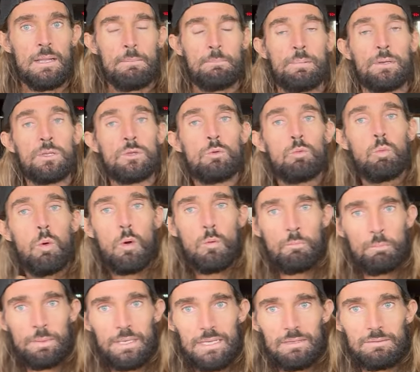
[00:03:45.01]
but you
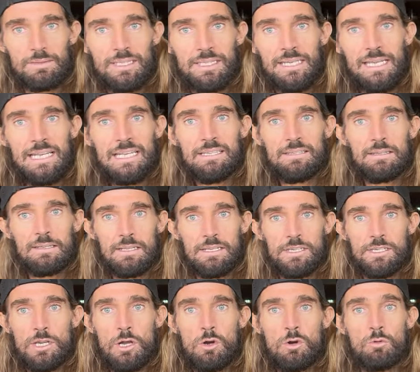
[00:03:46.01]
won't be able to get into the
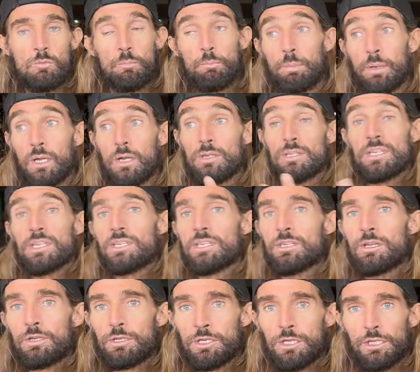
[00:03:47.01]
zone because it's
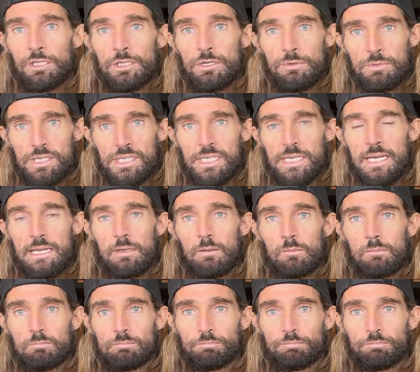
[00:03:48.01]
such a new skill.